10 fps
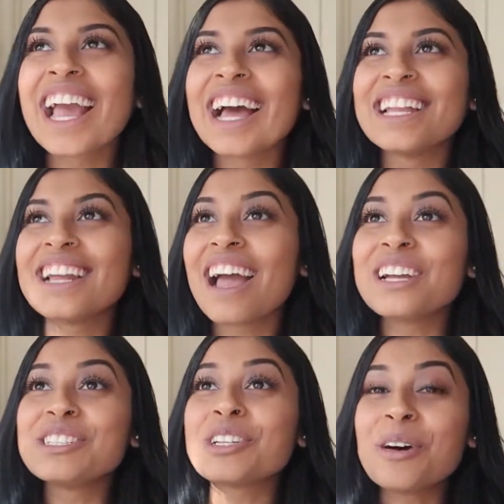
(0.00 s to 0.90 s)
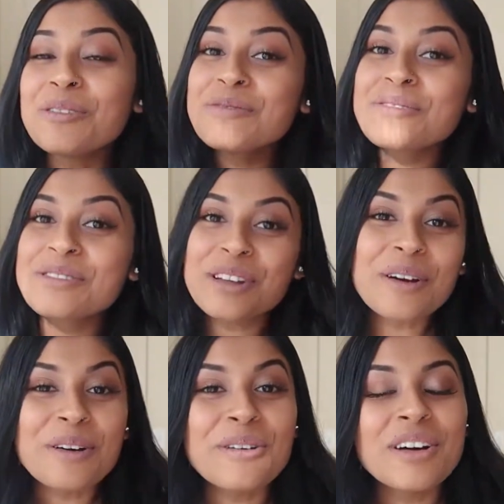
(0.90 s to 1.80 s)
and I don't
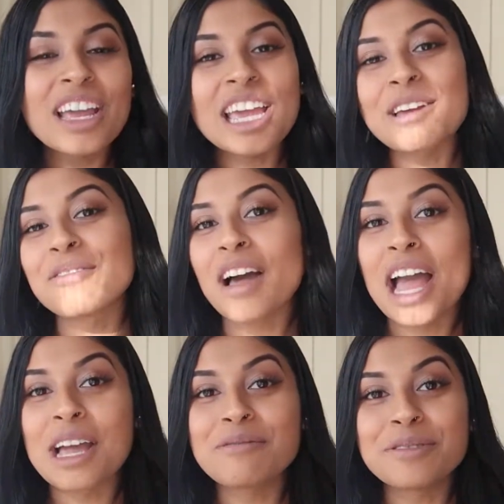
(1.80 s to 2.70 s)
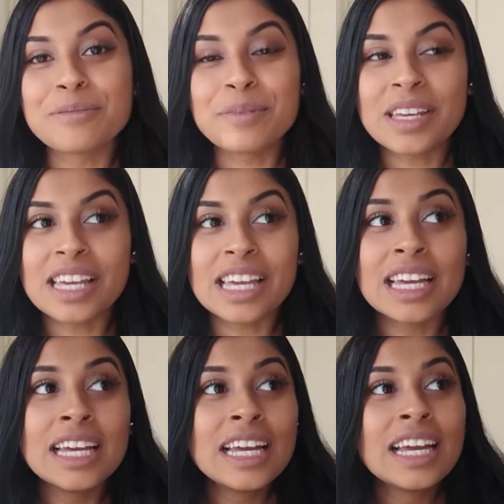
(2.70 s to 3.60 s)
know if I will be
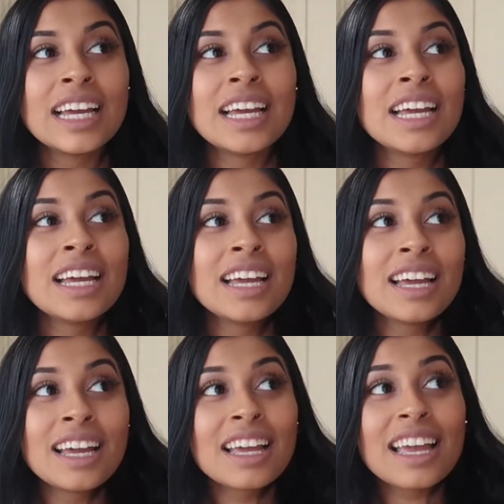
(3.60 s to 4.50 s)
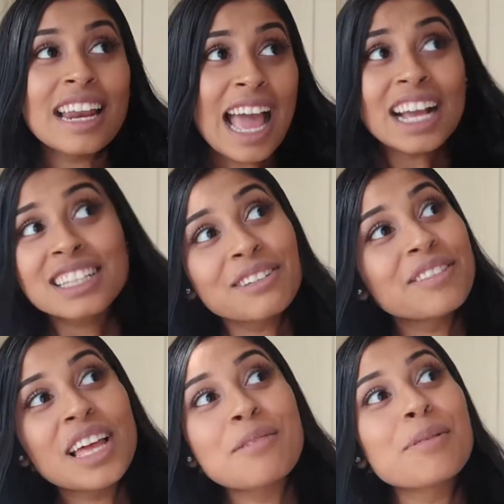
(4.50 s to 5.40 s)
inactive
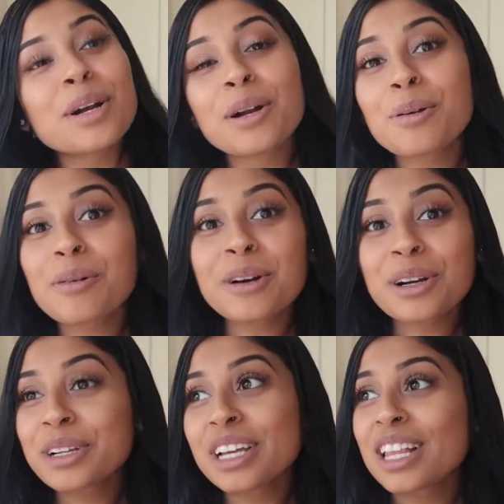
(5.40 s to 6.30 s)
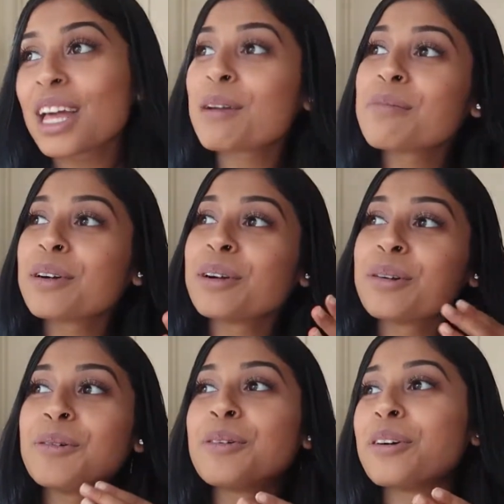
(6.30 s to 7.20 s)
labor or early labor
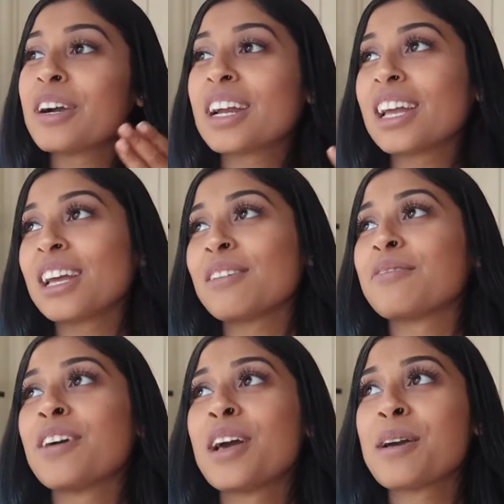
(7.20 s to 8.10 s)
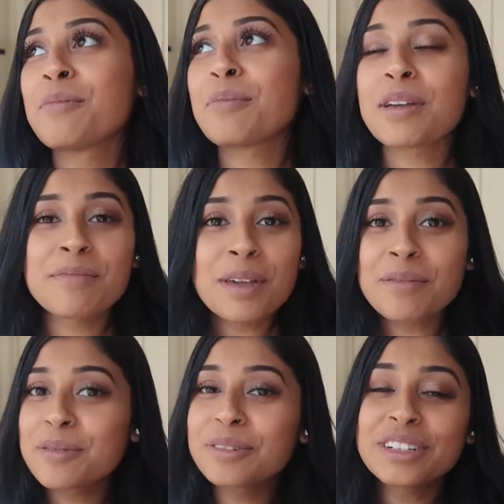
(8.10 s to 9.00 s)
or if my
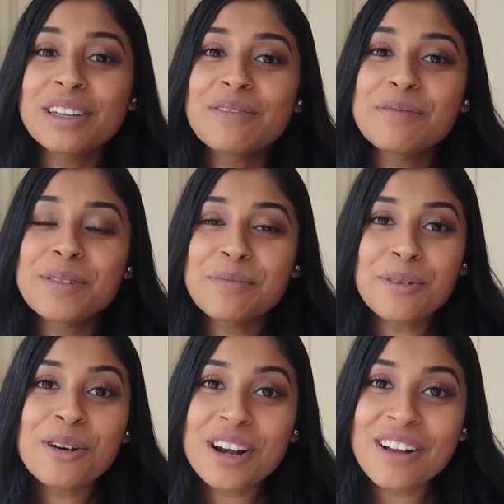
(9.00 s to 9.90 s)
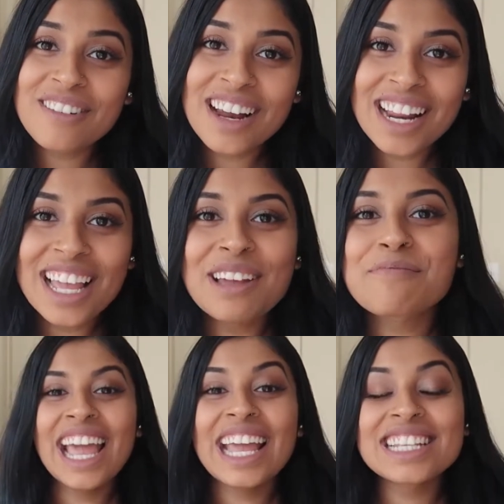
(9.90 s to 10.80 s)
baby will even be born
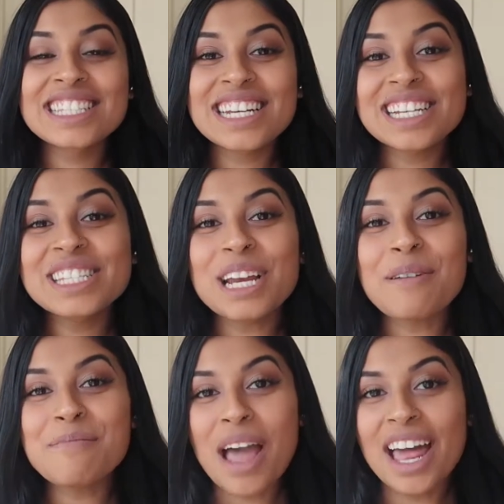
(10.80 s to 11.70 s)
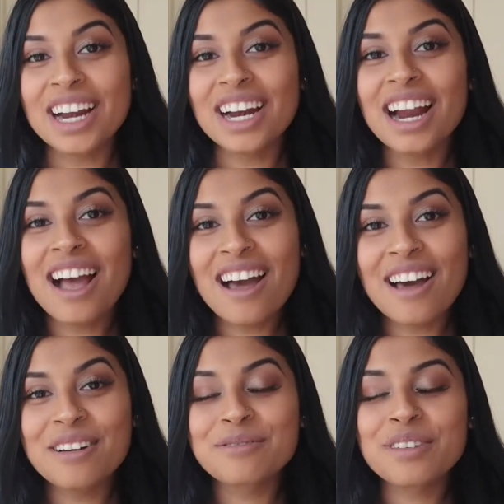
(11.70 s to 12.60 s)
already. It's just a matter
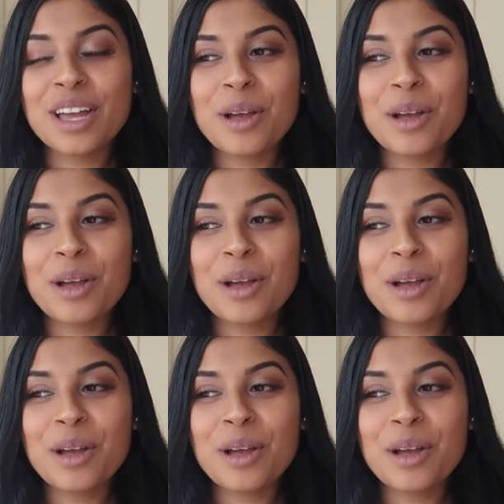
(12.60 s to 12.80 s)
of